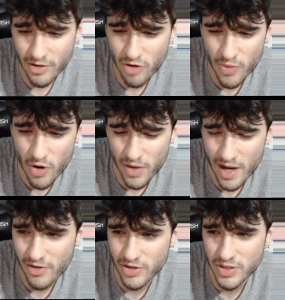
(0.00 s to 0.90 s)
a cool Pokemon.
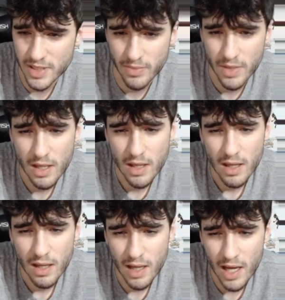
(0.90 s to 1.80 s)
I want to use him.
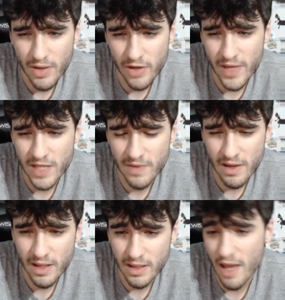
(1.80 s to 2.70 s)

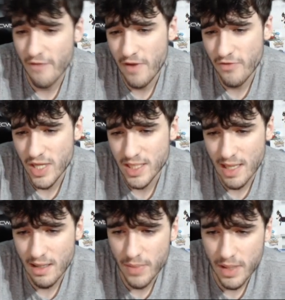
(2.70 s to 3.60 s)
Their favourite is
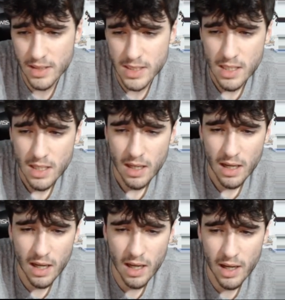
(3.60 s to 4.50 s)
Kingambit.
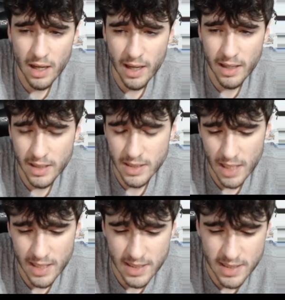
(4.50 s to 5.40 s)
And
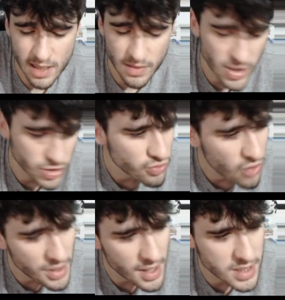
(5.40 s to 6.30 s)
as he said in the past,
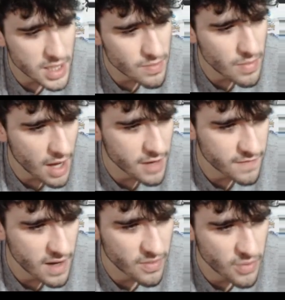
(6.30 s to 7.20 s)
what would I say my
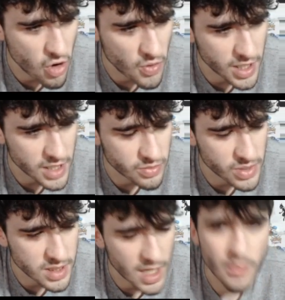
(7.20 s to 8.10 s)
favourite Pokemon is from
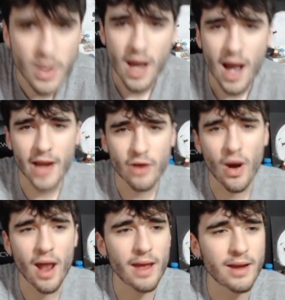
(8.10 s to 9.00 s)
this game? I
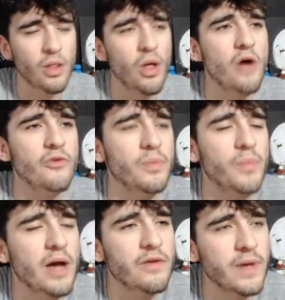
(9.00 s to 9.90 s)
quite like a lot of them,
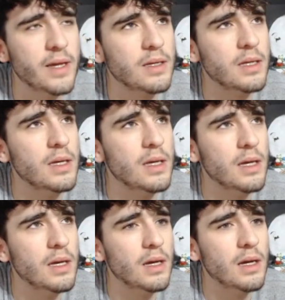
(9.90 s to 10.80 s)
but I think
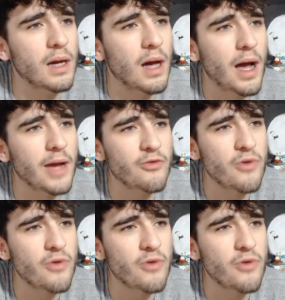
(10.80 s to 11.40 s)
I